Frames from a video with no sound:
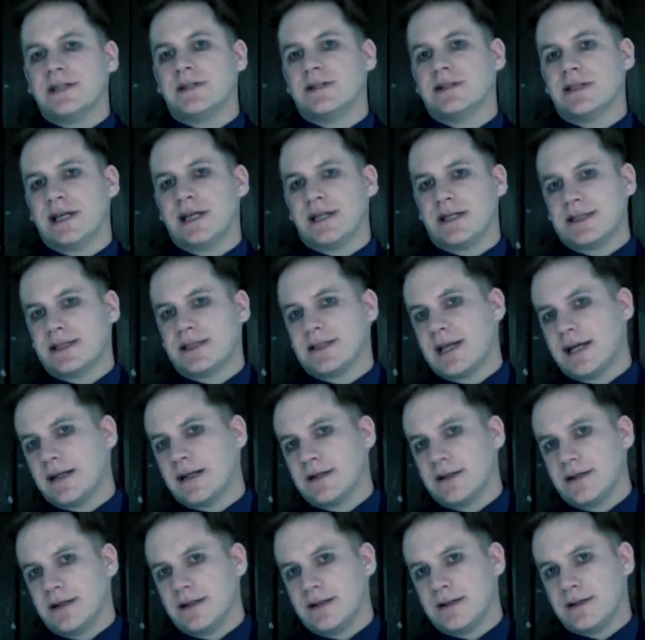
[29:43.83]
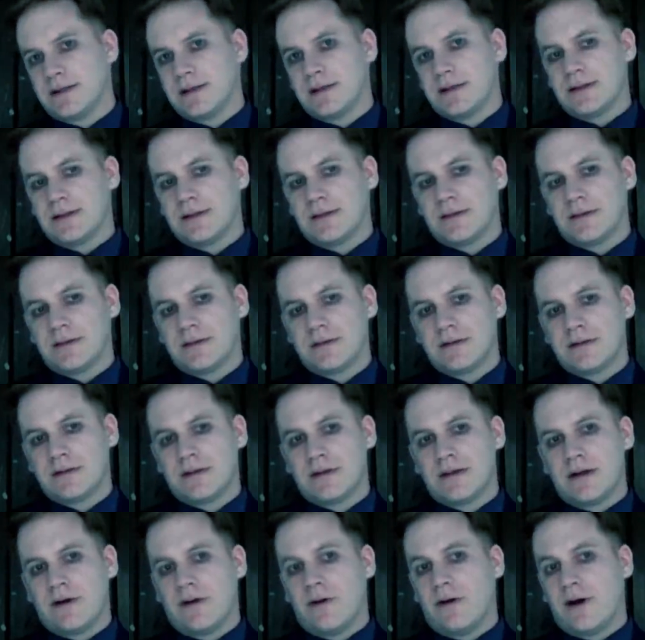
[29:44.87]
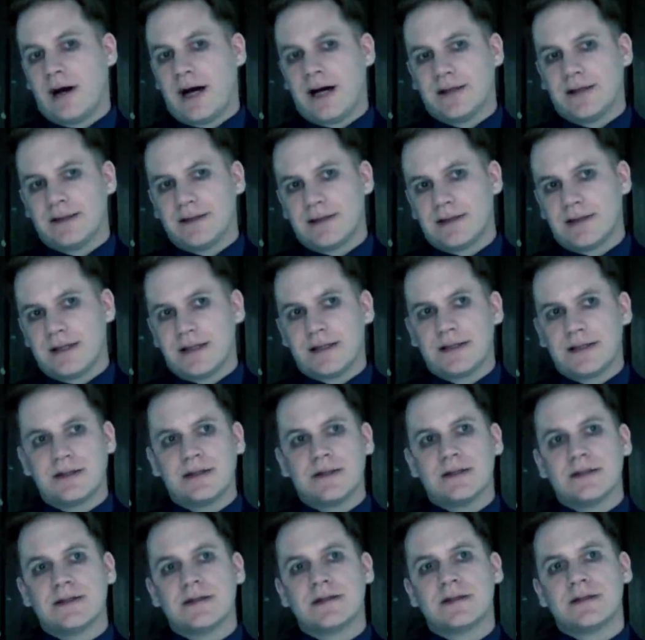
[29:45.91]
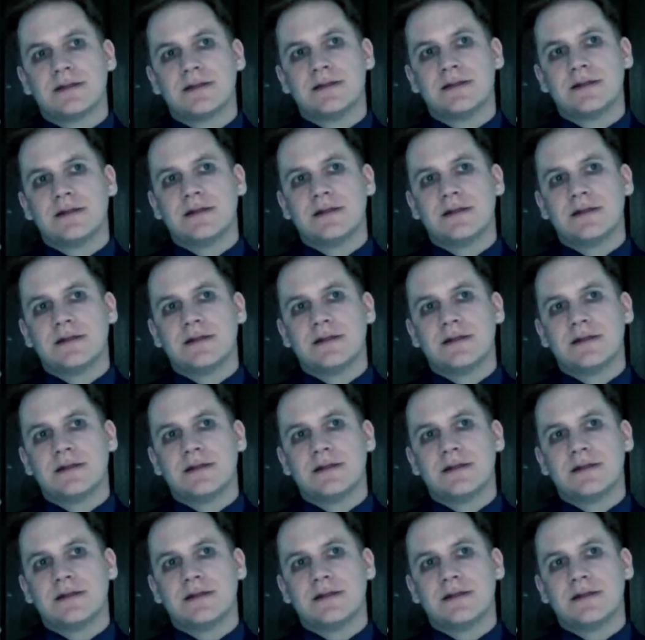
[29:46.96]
to their descendants or ancestors.